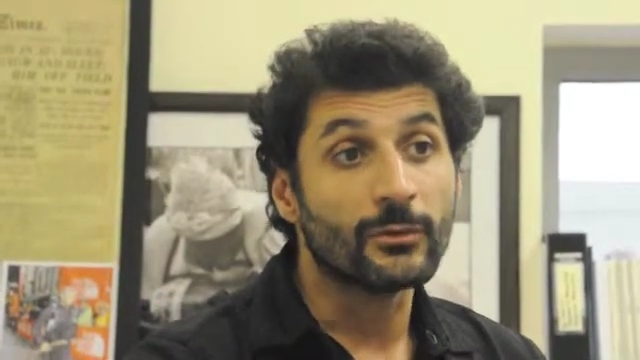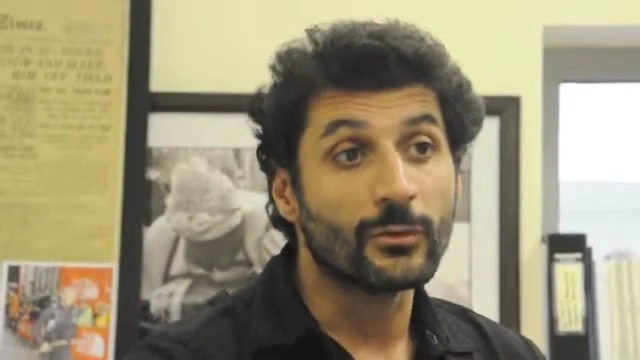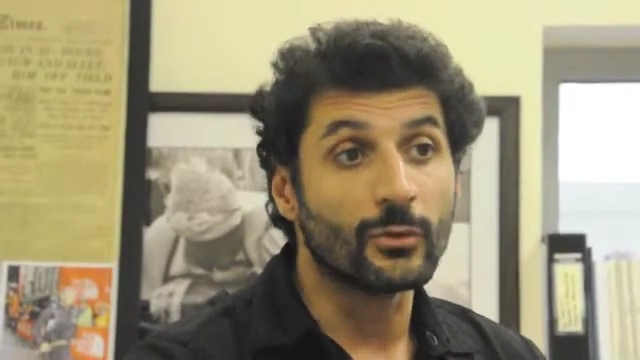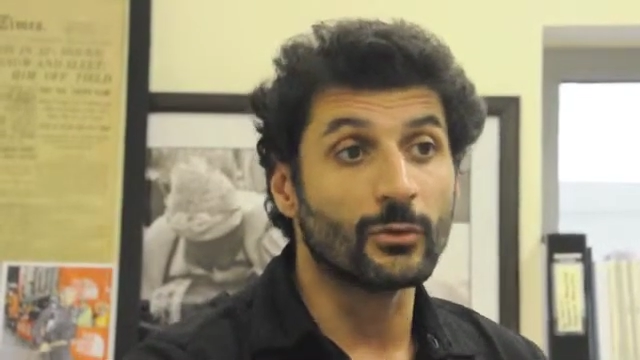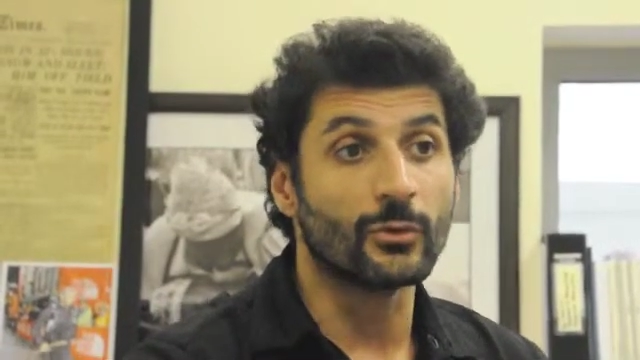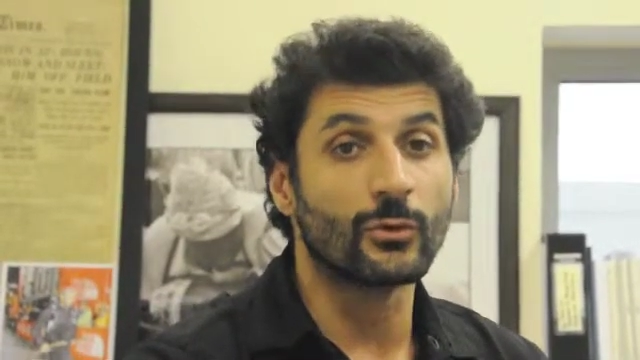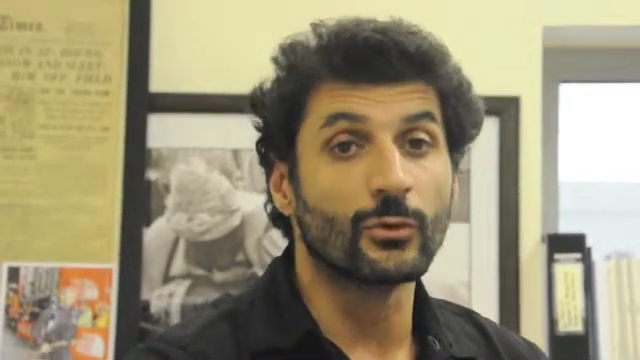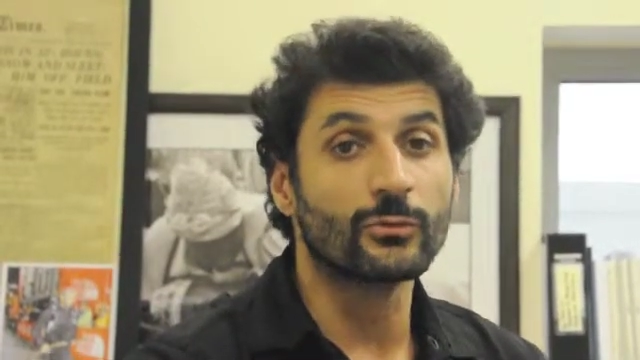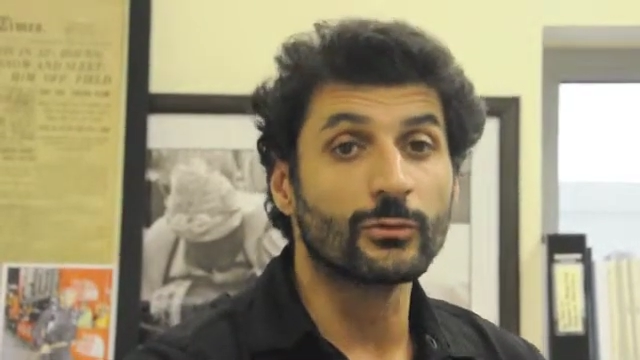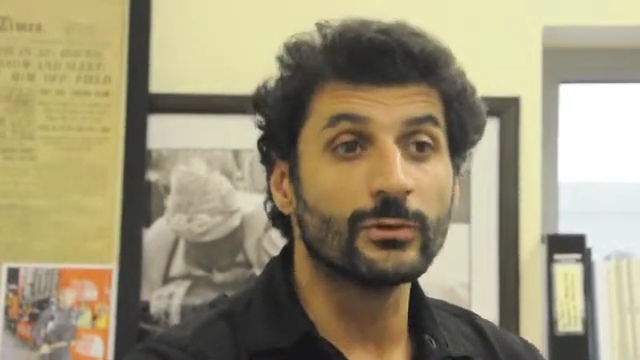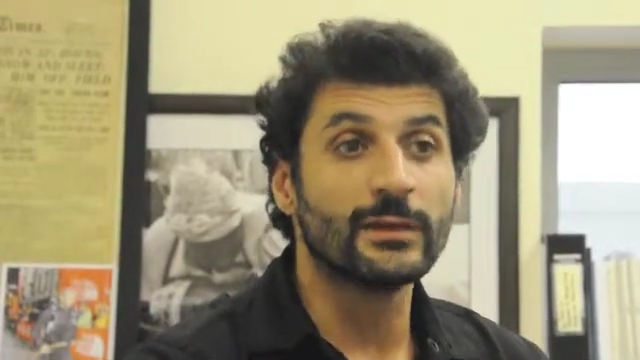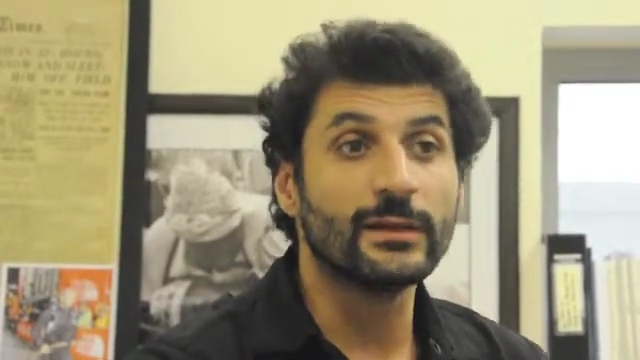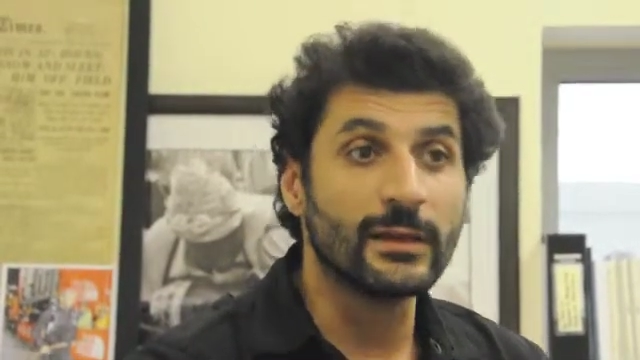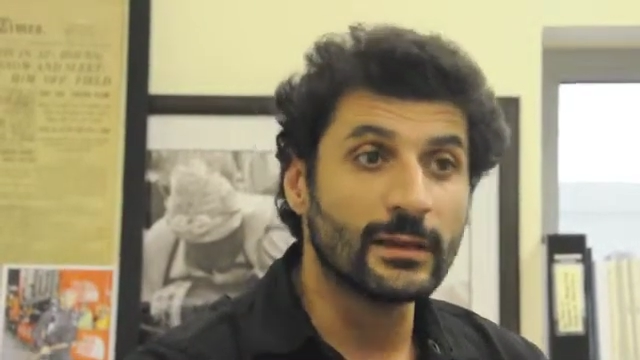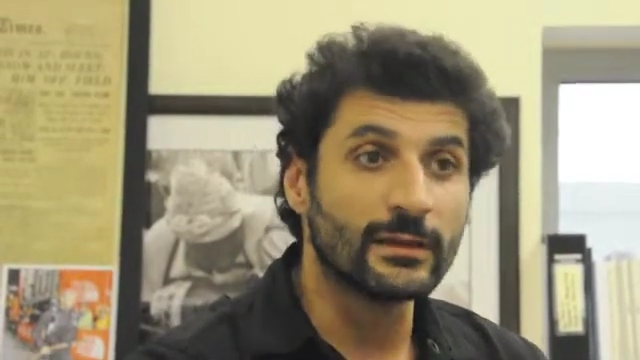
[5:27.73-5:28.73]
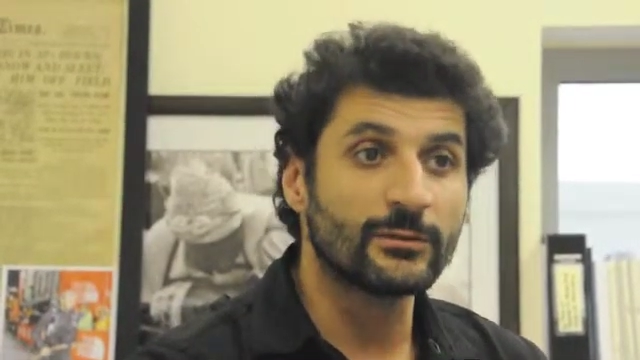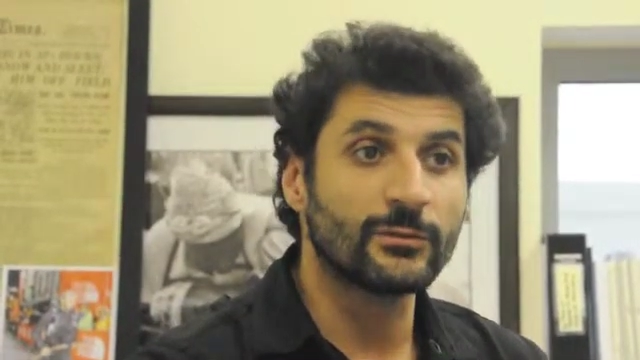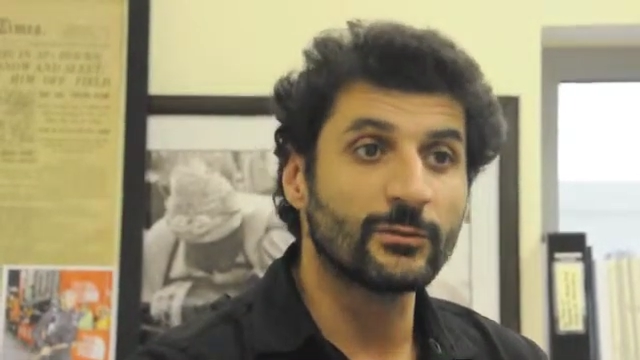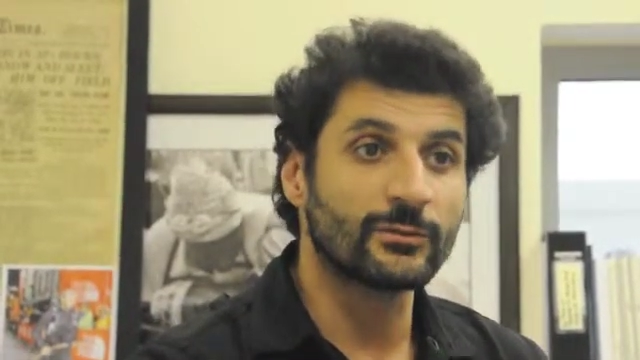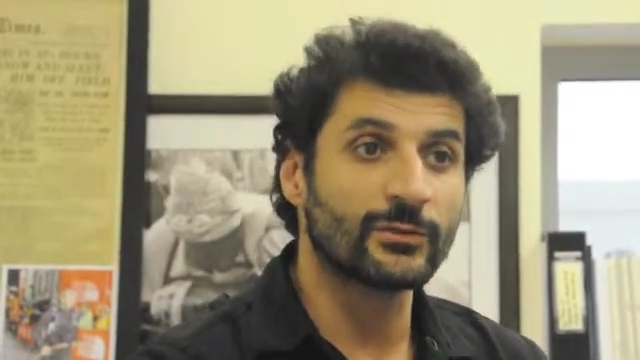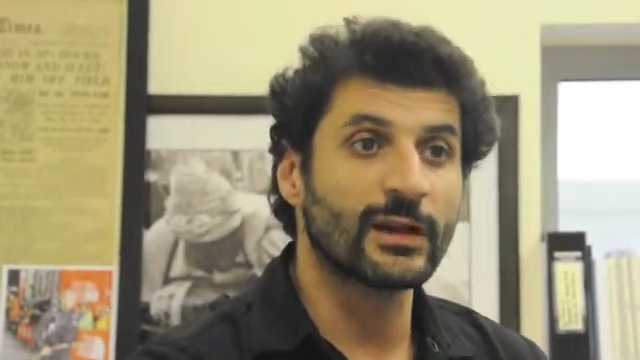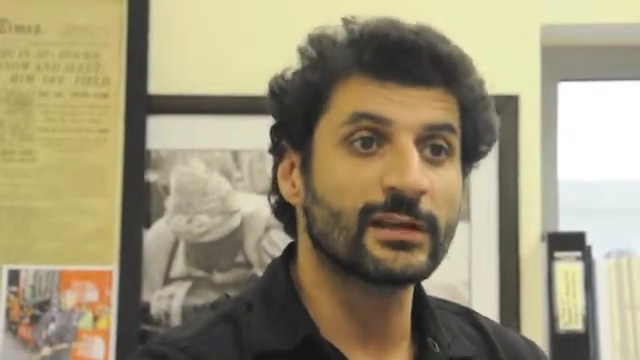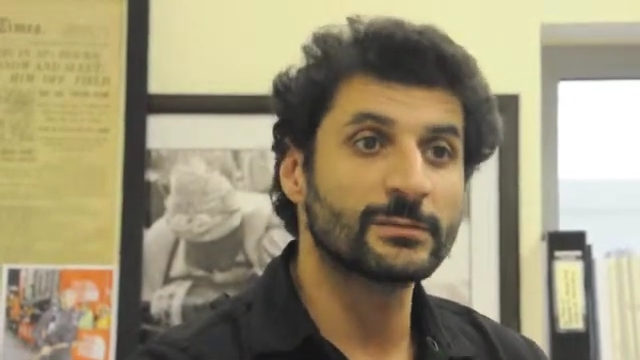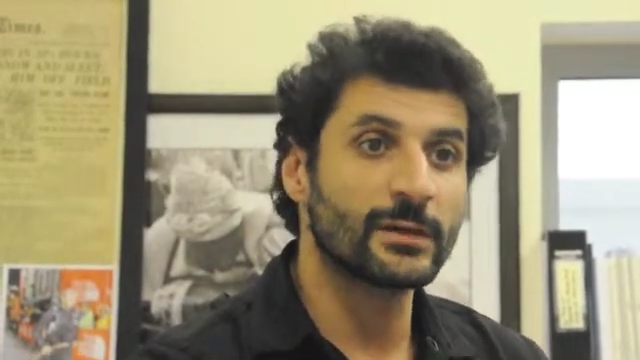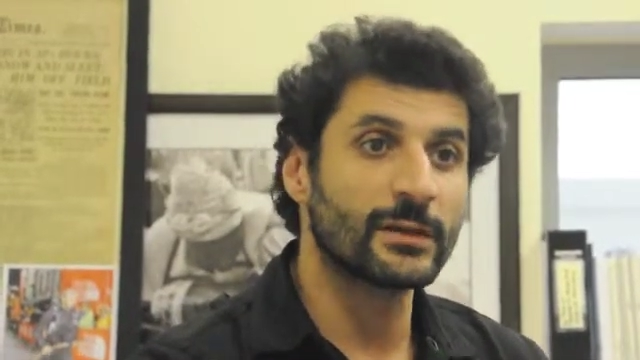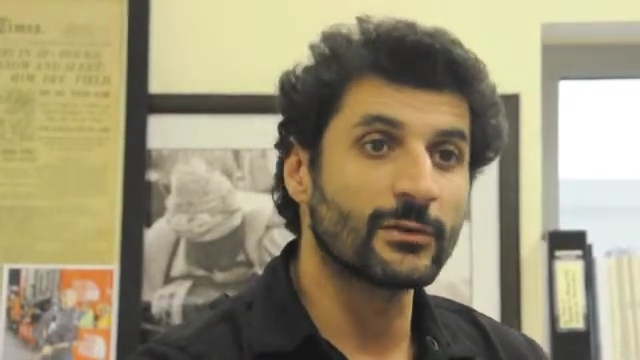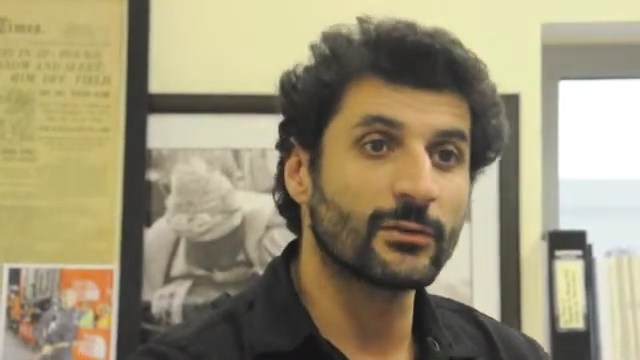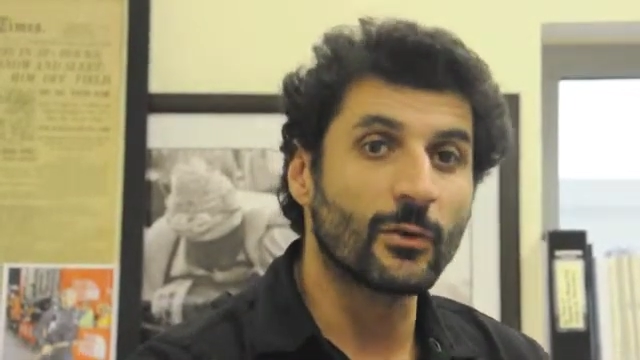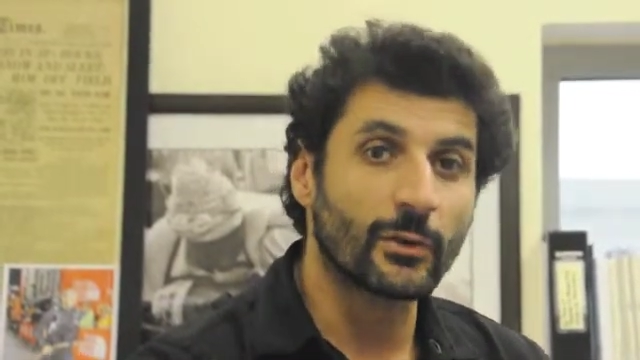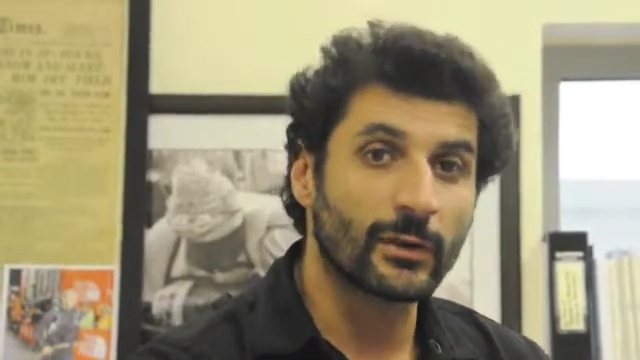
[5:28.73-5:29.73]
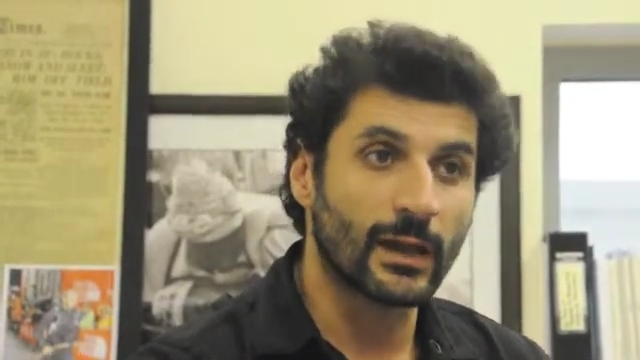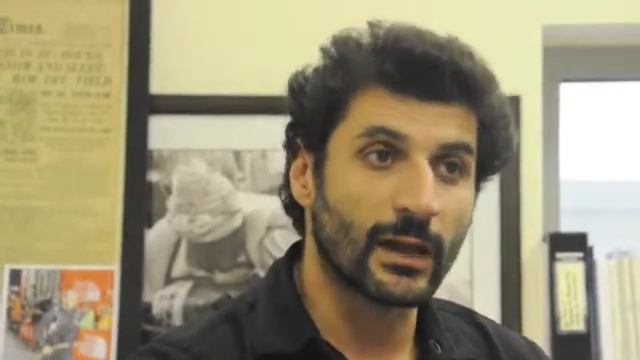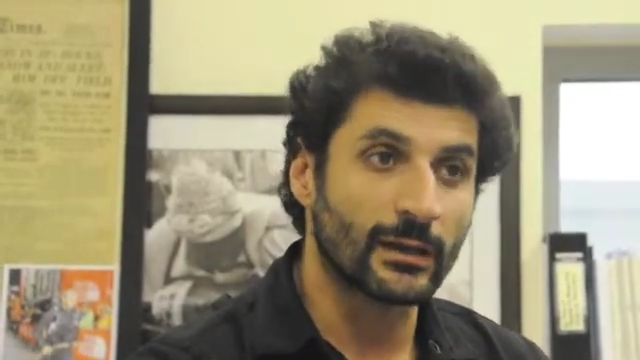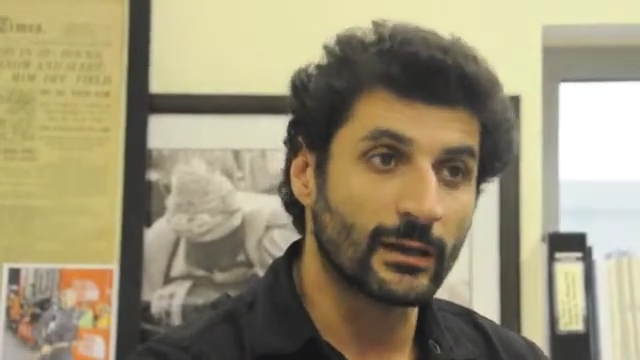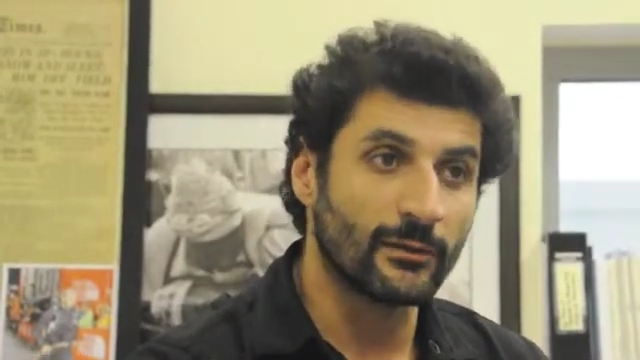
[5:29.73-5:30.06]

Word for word: you don't really need to transplant the organ.